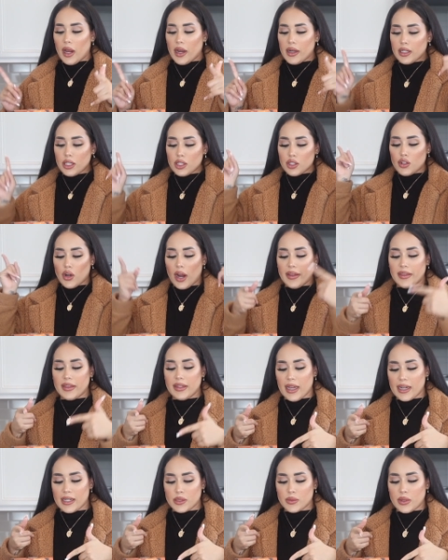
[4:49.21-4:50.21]
not gonna try the
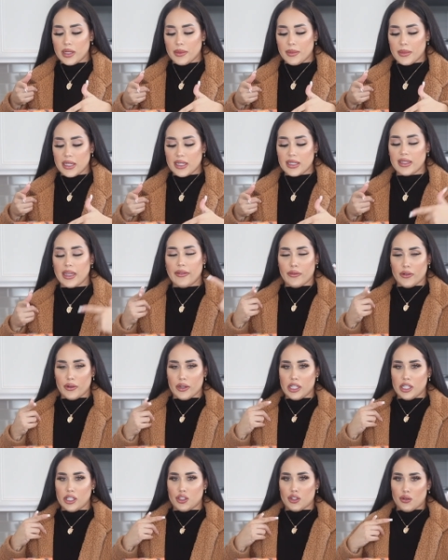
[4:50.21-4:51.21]
next one because I've
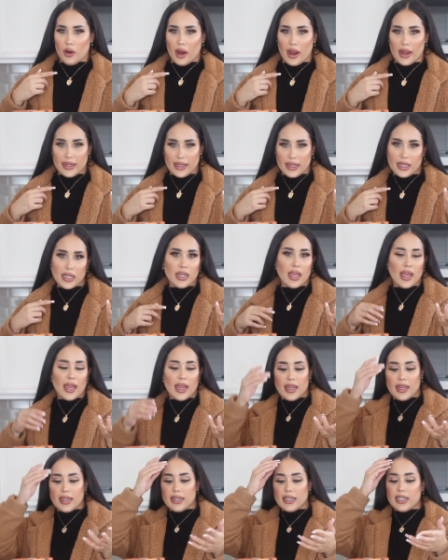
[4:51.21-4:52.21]
already tried it
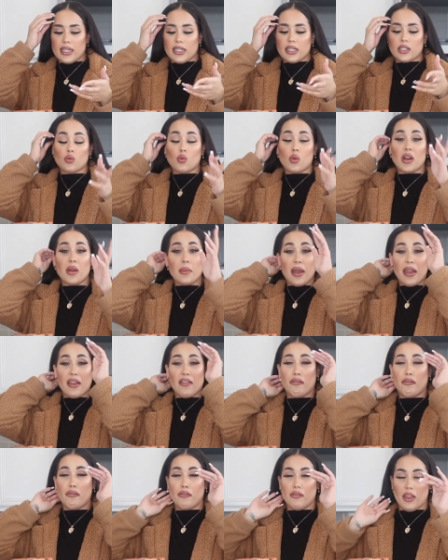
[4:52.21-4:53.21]
and it is one of my
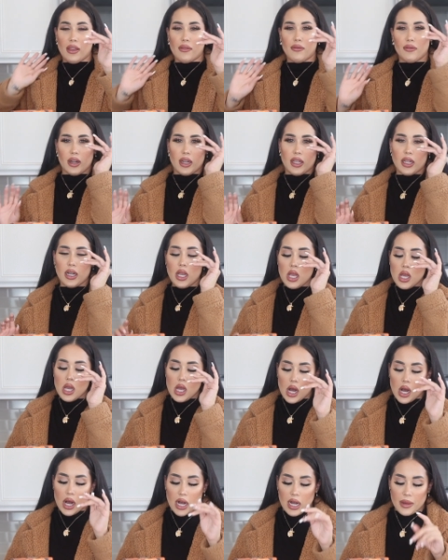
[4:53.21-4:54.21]
favorite.
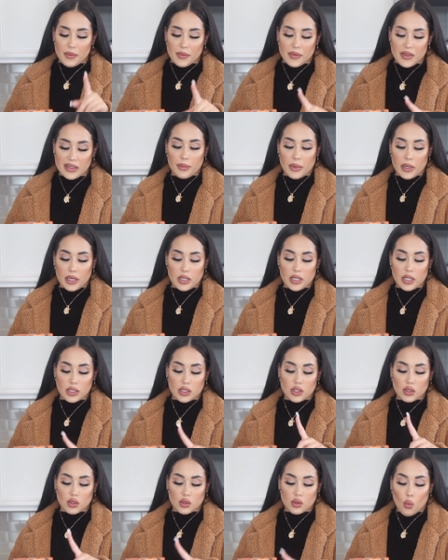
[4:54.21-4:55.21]
Um, this butternut
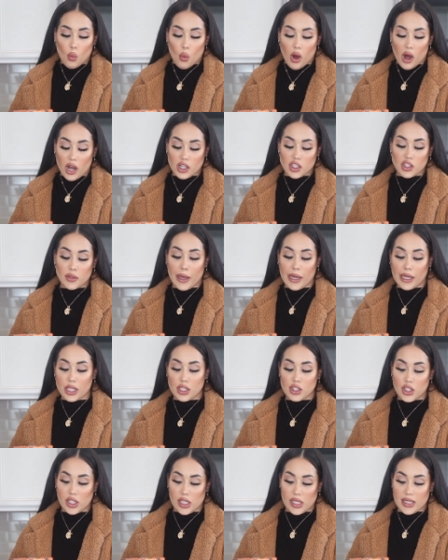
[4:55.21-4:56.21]
squash mac
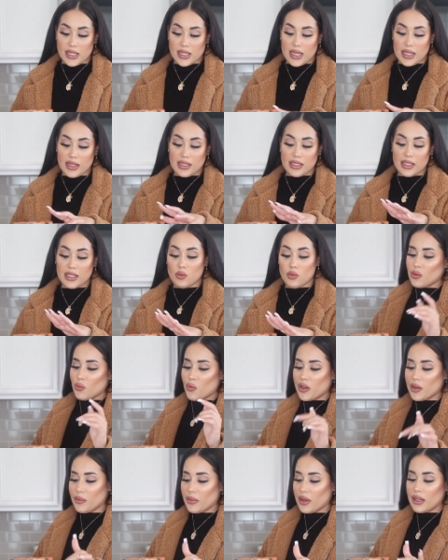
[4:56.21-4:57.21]
and cheese and this is
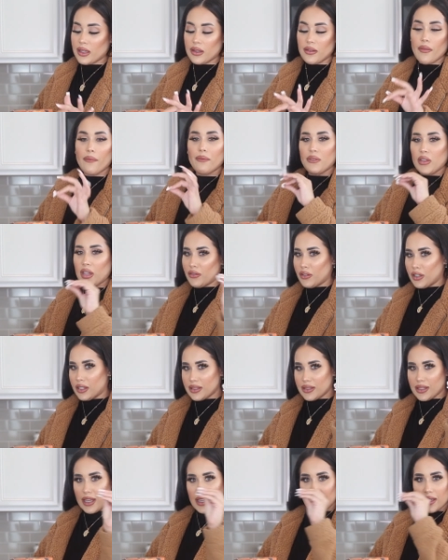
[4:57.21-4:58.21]
one of my favorite.
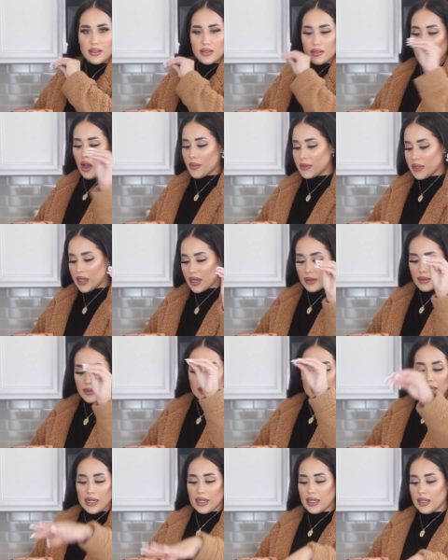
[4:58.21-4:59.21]
Like top down,
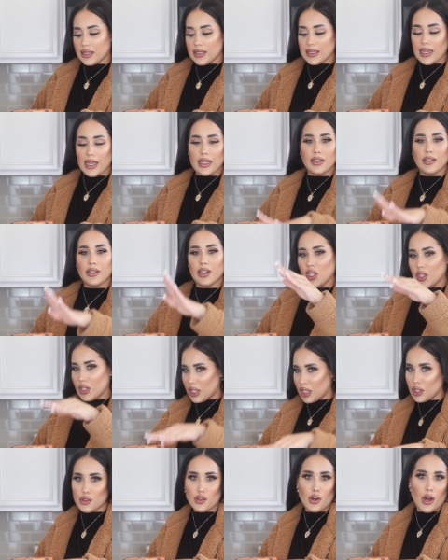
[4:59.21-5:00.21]
10 out of 10, you
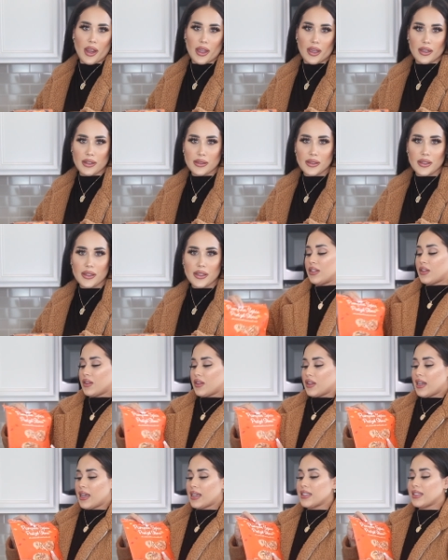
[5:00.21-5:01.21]
need to try it. So
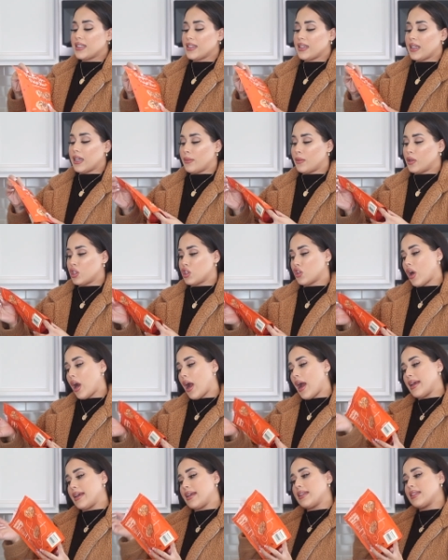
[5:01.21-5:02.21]
the next thing that I'm gonna
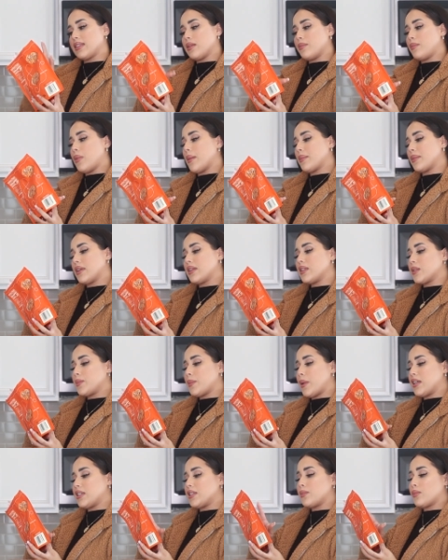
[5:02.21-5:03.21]
try is the pumpkin
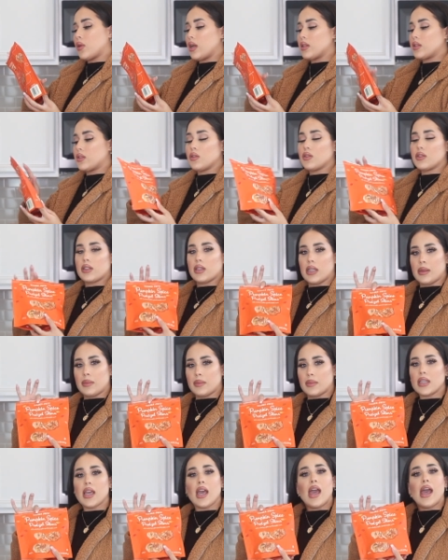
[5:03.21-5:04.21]
spice pretzel slims.